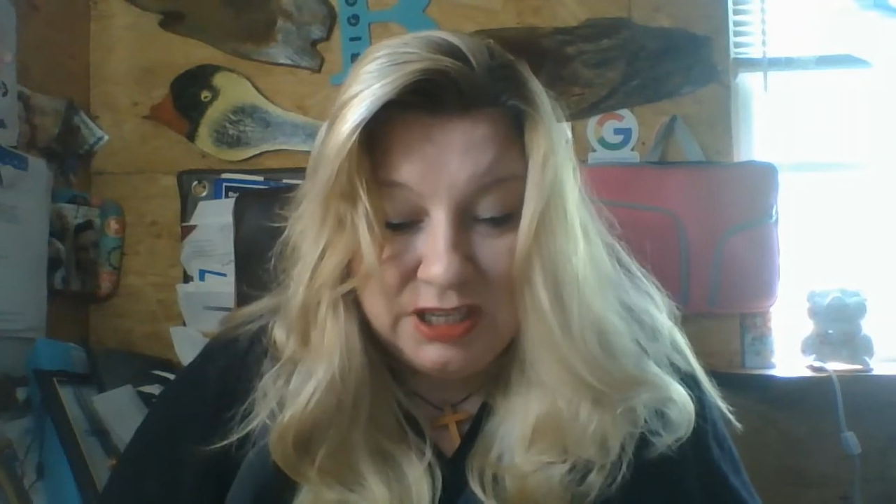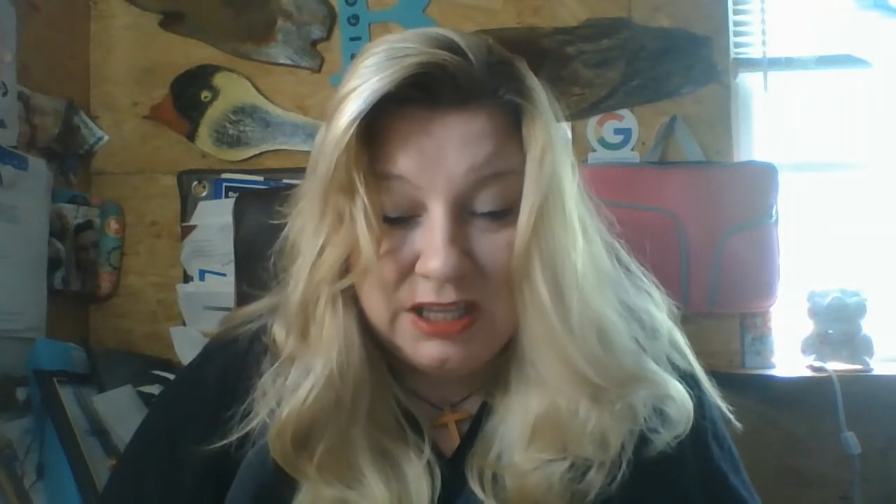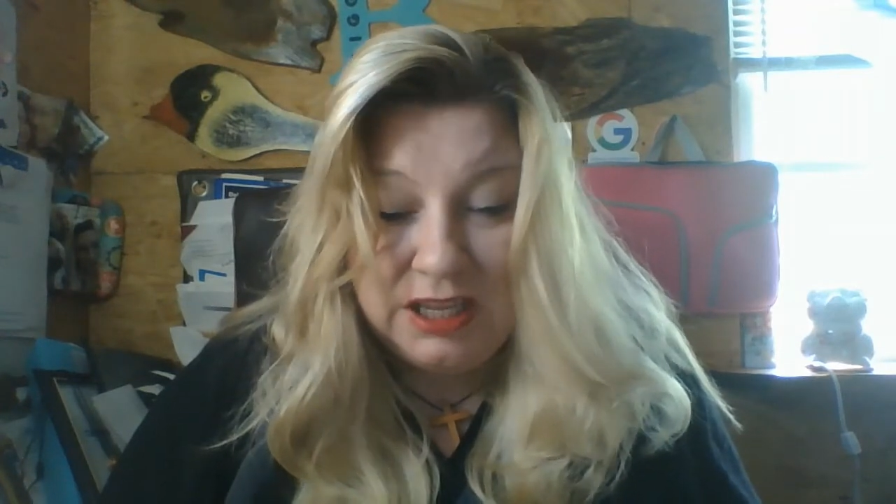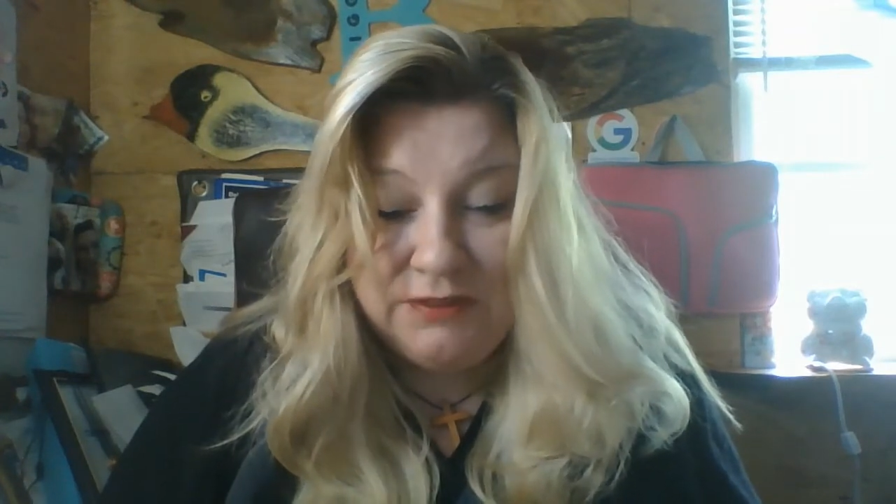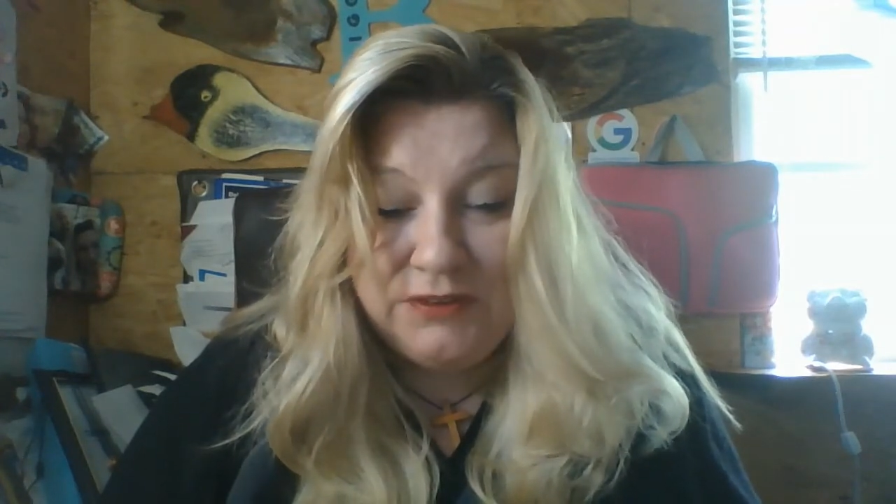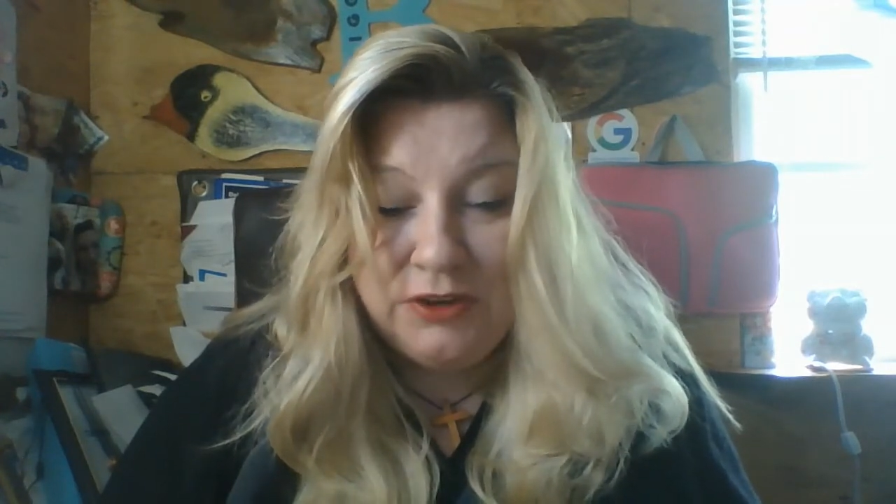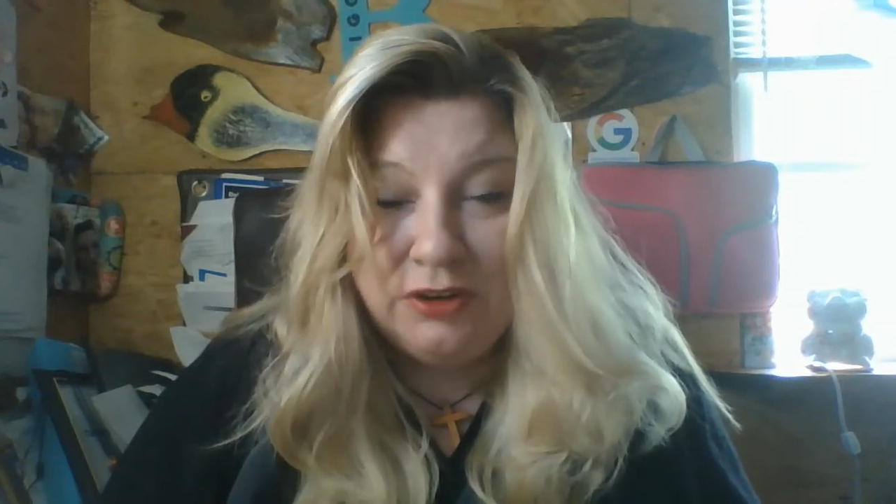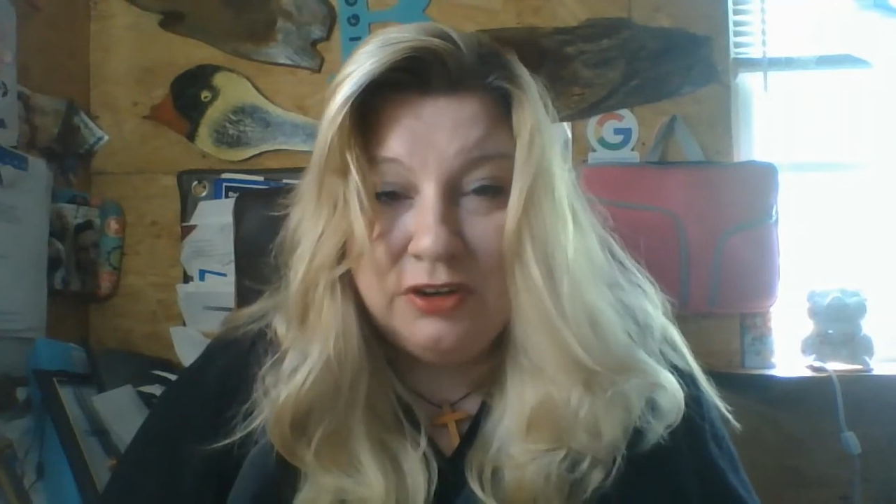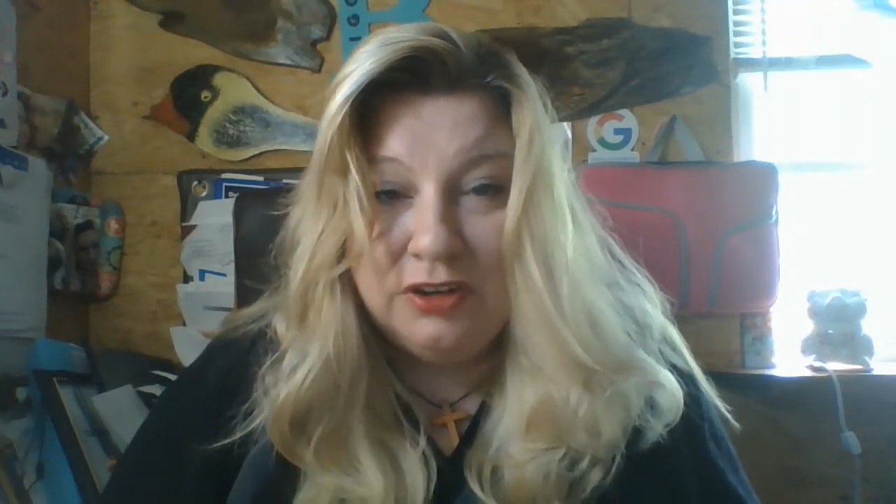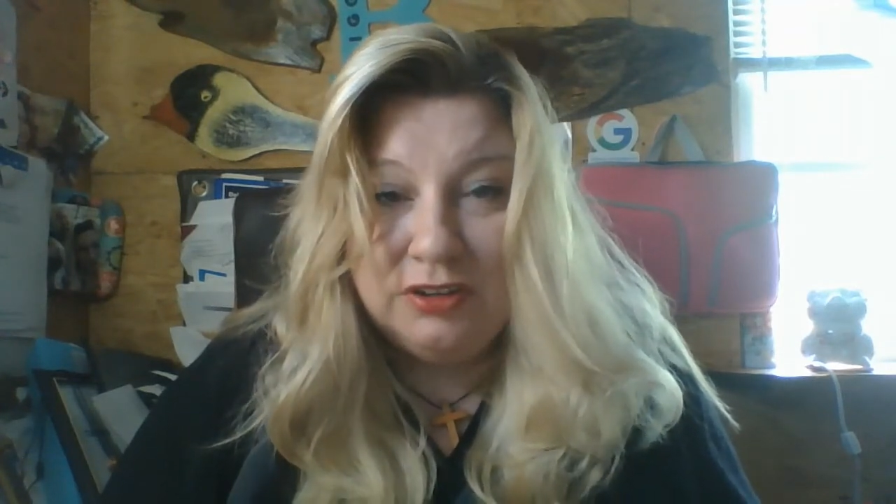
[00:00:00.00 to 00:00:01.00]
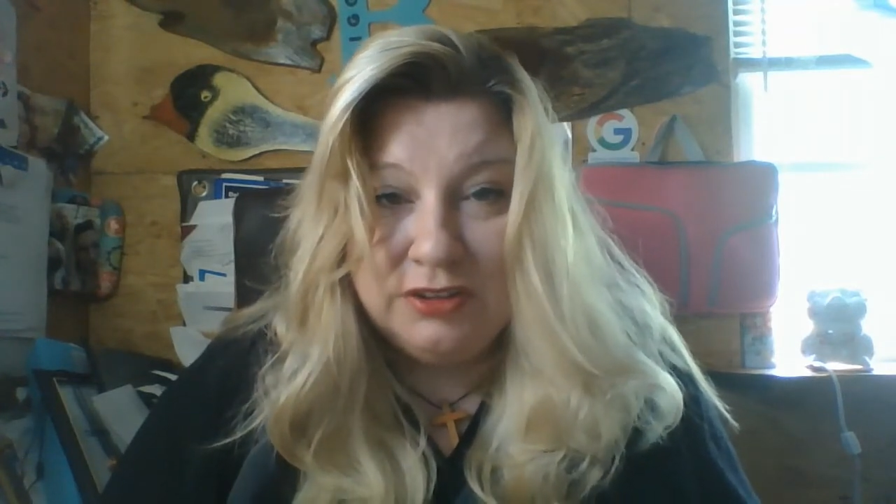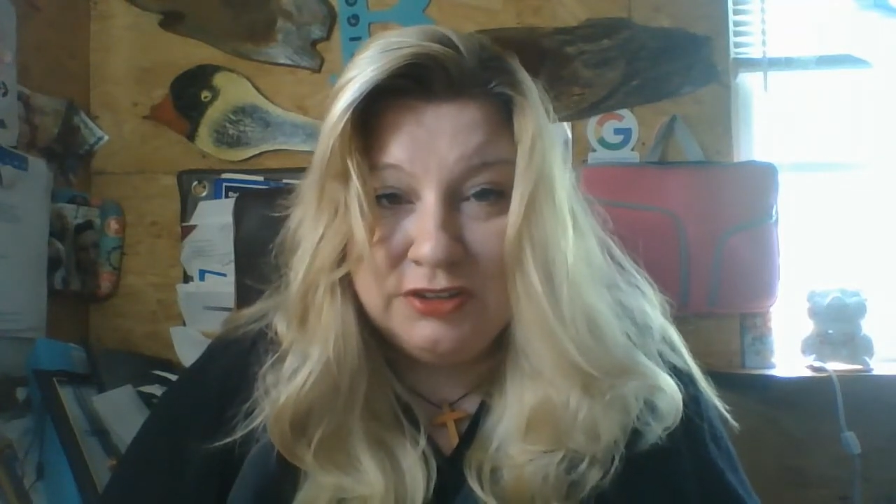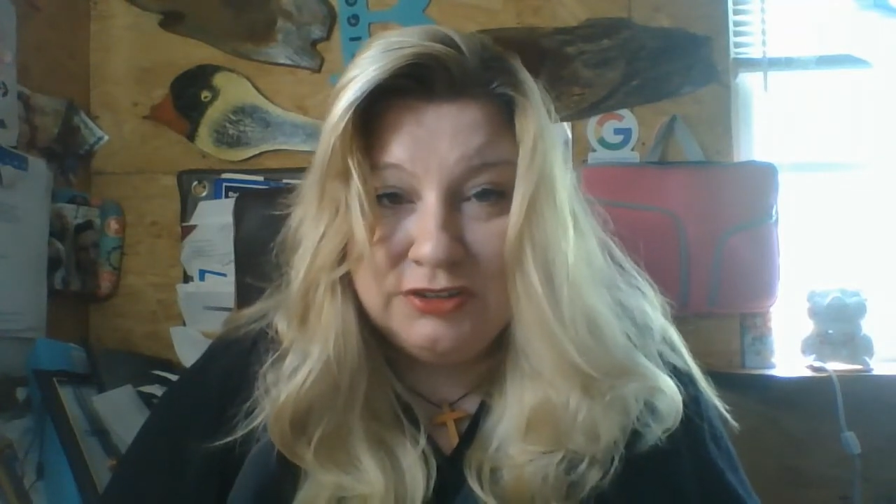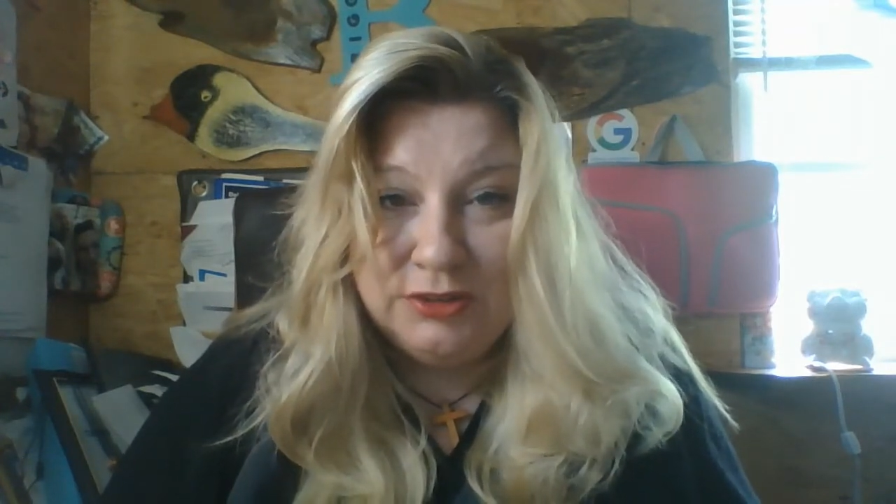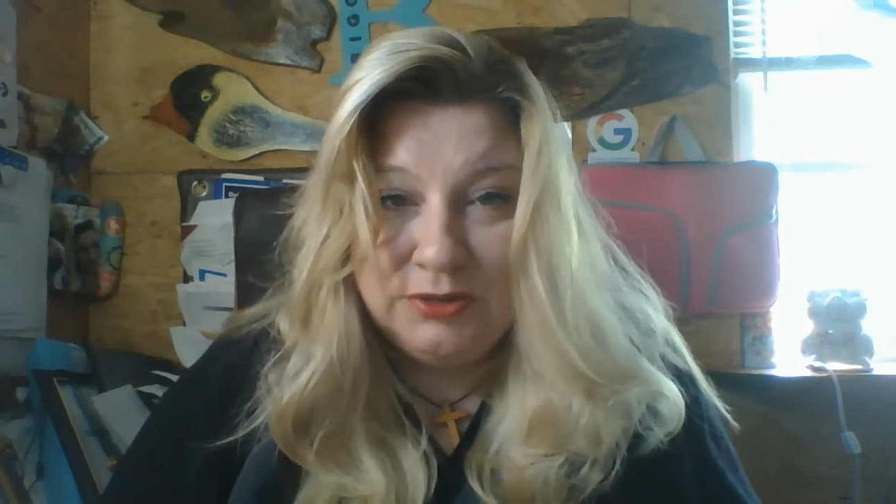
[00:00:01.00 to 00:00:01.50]
If you're the
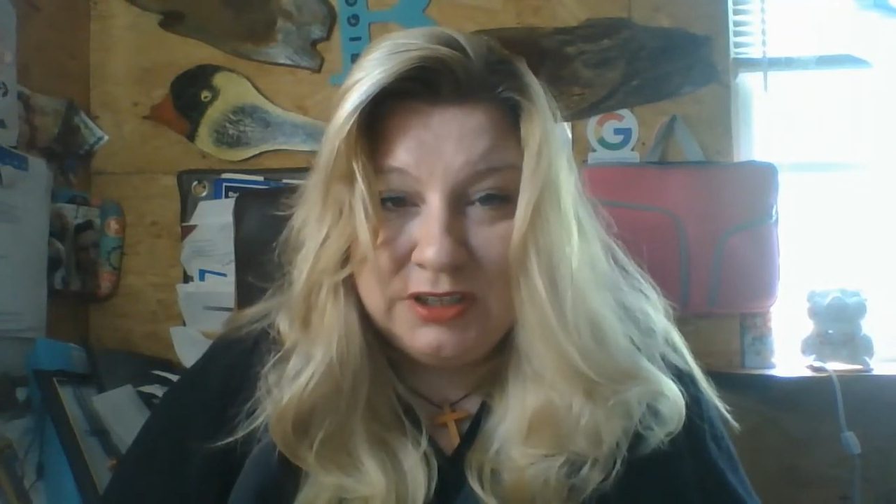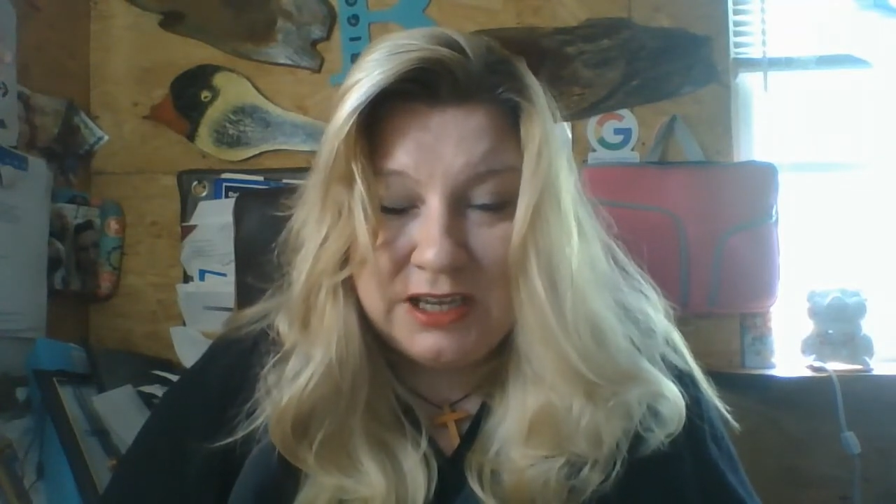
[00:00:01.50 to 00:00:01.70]
student